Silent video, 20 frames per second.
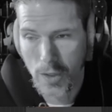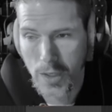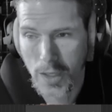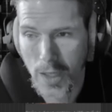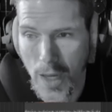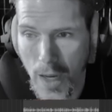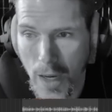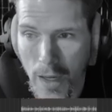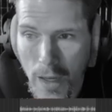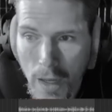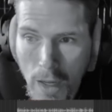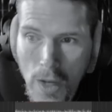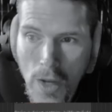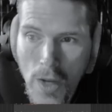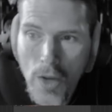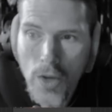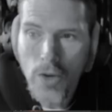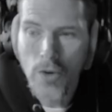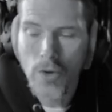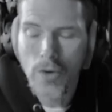Okay,
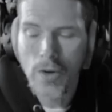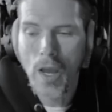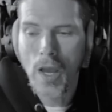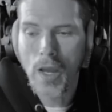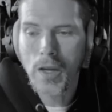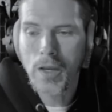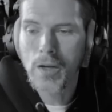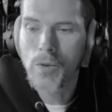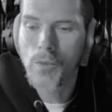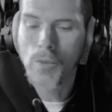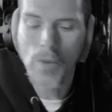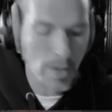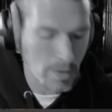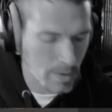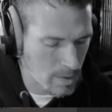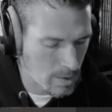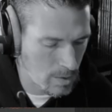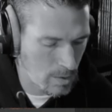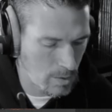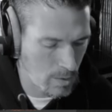you're not going to want
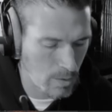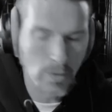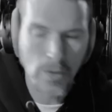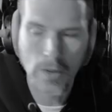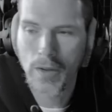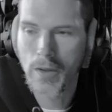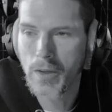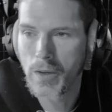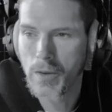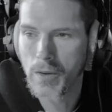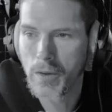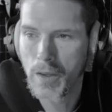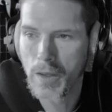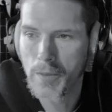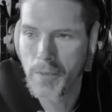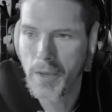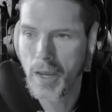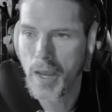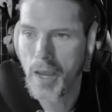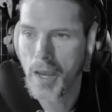to here. Let
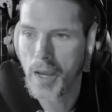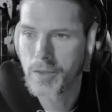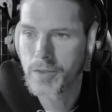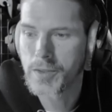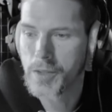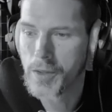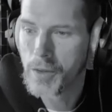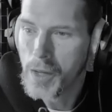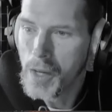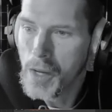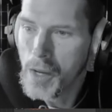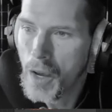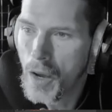me X here.